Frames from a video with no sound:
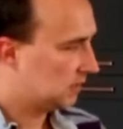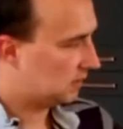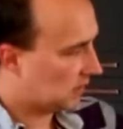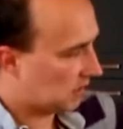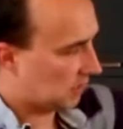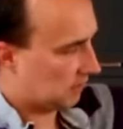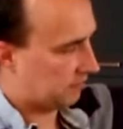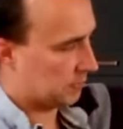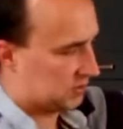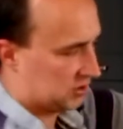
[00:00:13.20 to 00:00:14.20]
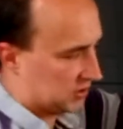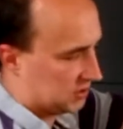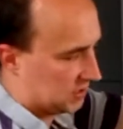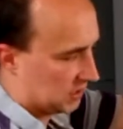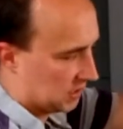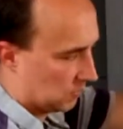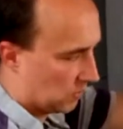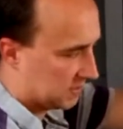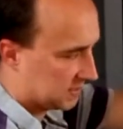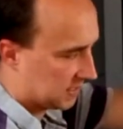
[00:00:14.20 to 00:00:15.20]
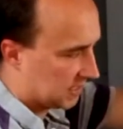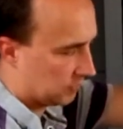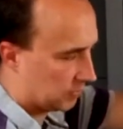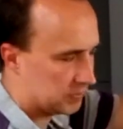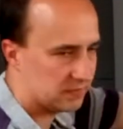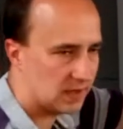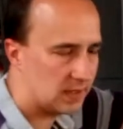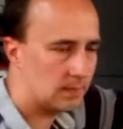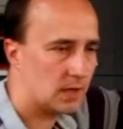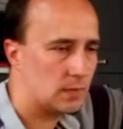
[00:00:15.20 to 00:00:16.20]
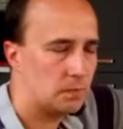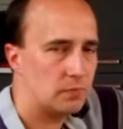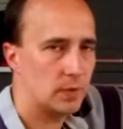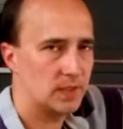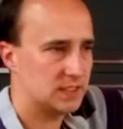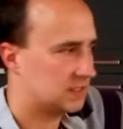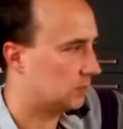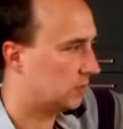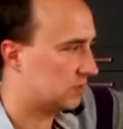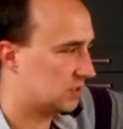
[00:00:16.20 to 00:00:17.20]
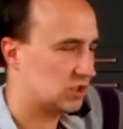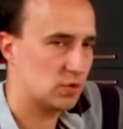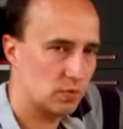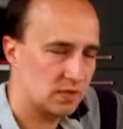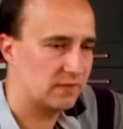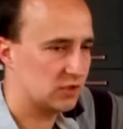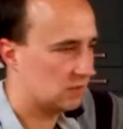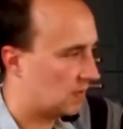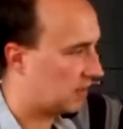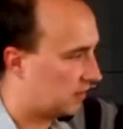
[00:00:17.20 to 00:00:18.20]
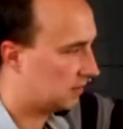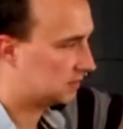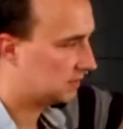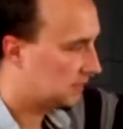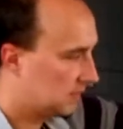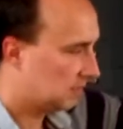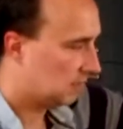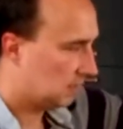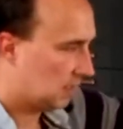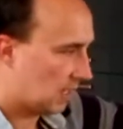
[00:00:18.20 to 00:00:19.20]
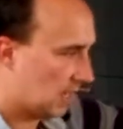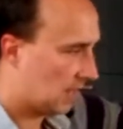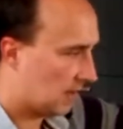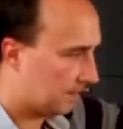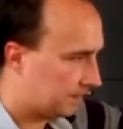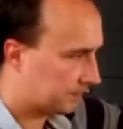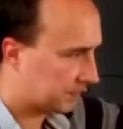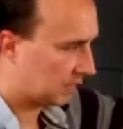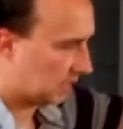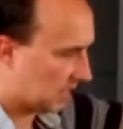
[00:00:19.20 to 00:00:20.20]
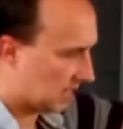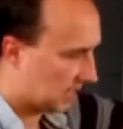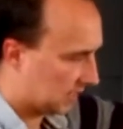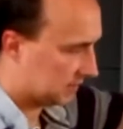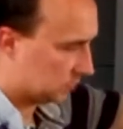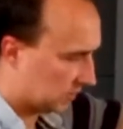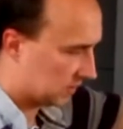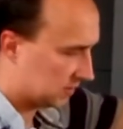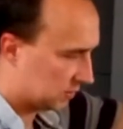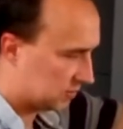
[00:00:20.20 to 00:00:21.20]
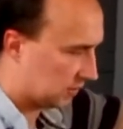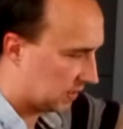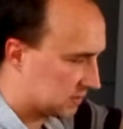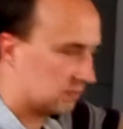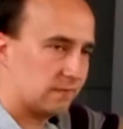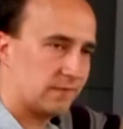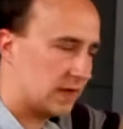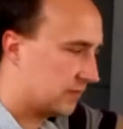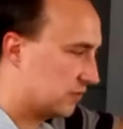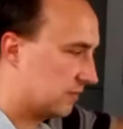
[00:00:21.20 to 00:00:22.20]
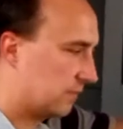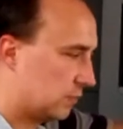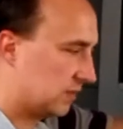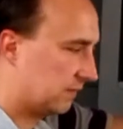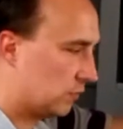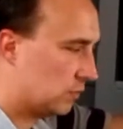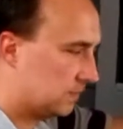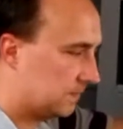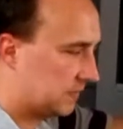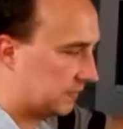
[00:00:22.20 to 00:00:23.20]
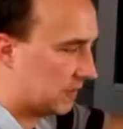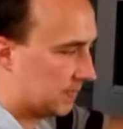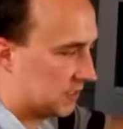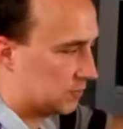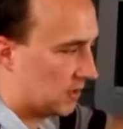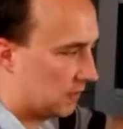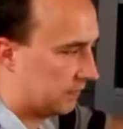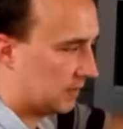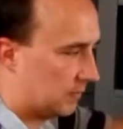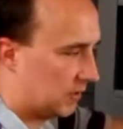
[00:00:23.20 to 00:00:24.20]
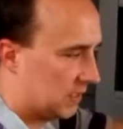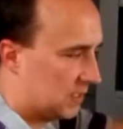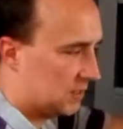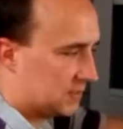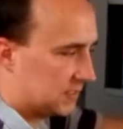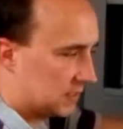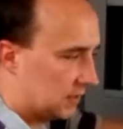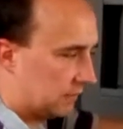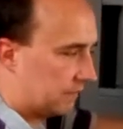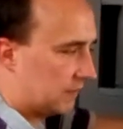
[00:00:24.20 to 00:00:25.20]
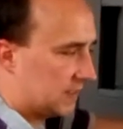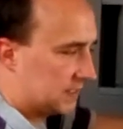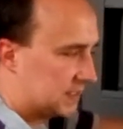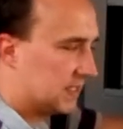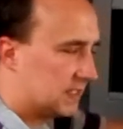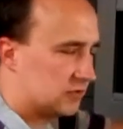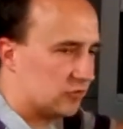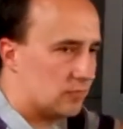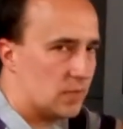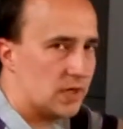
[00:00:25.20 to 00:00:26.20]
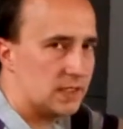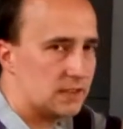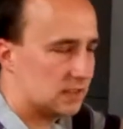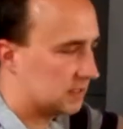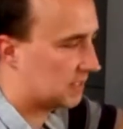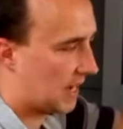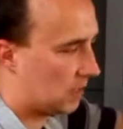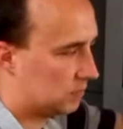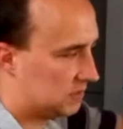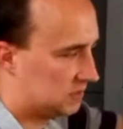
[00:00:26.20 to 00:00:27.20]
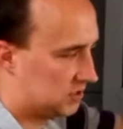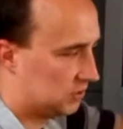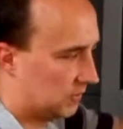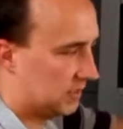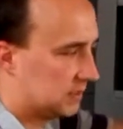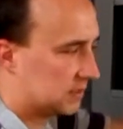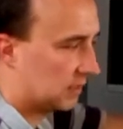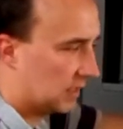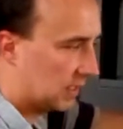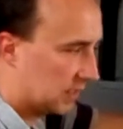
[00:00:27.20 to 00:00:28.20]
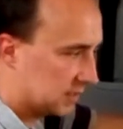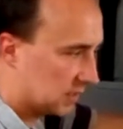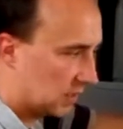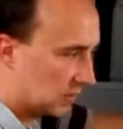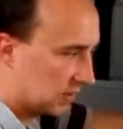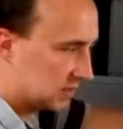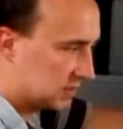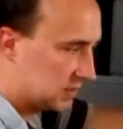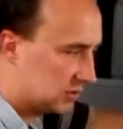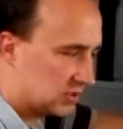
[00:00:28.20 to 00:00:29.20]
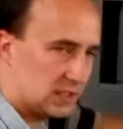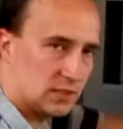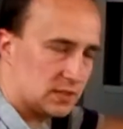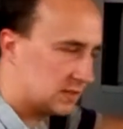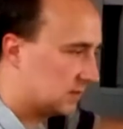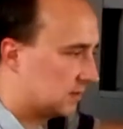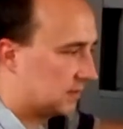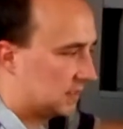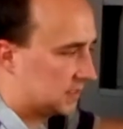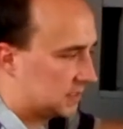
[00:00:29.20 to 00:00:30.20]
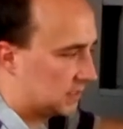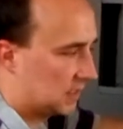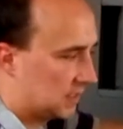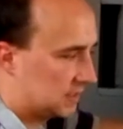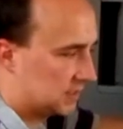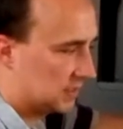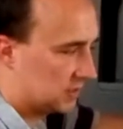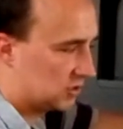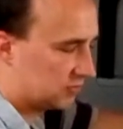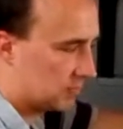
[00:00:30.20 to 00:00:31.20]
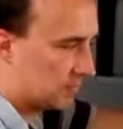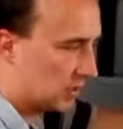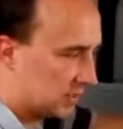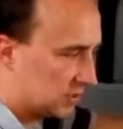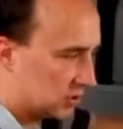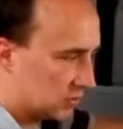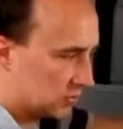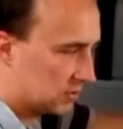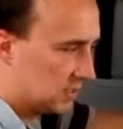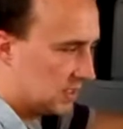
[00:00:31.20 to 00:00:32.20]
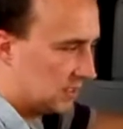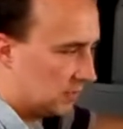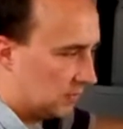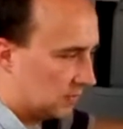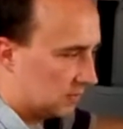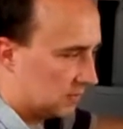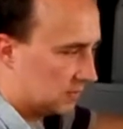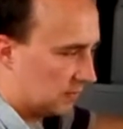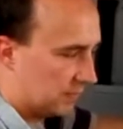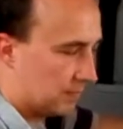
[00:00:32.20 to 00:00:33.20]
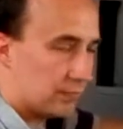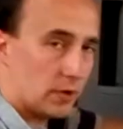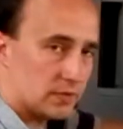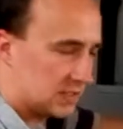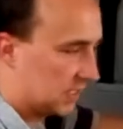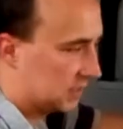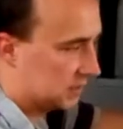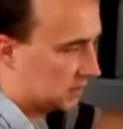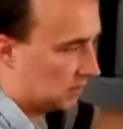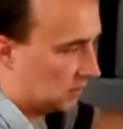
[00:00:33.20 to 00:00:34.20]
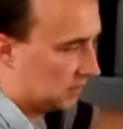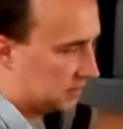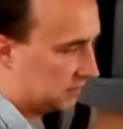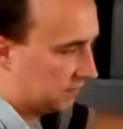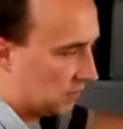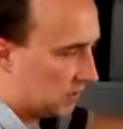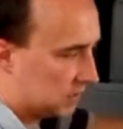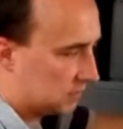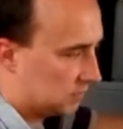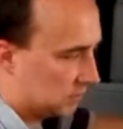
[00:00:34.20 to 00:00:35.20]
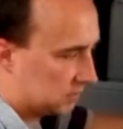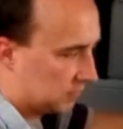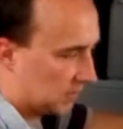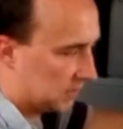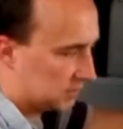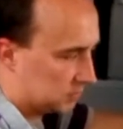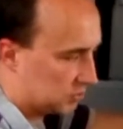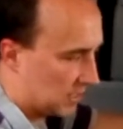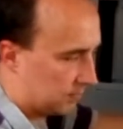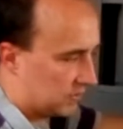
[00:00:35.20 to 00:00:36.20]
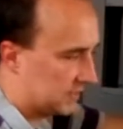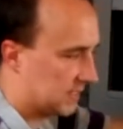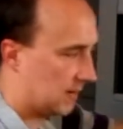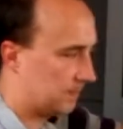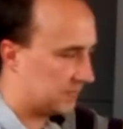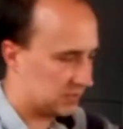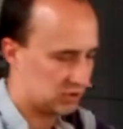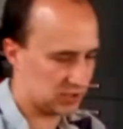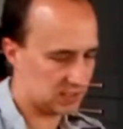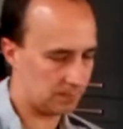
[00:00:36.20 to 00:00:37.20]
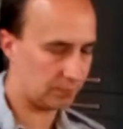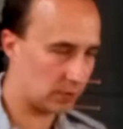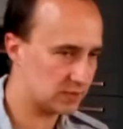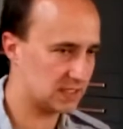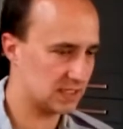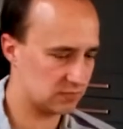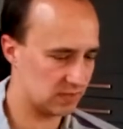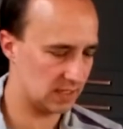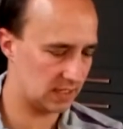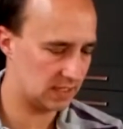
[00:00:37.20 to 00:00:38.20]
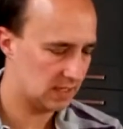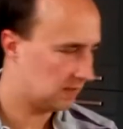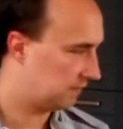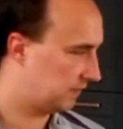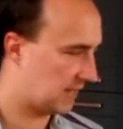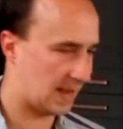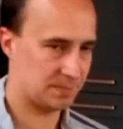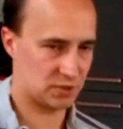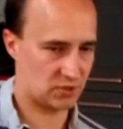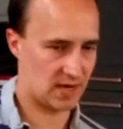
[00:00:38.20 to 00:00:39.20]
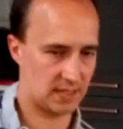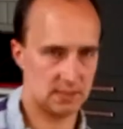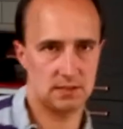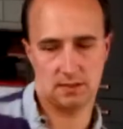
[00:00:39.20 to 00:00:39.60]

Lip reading: If it was just ones here that we were dividing by, we'd probably still use the short division method. And we're going to do 2,544 divided by 12, and we're going to use this little phrase here to remind us how to do it. So I usually use this to just remind the children of the process. So it's divide, multiply, subtract, bring down. It's just the process really for the abstract.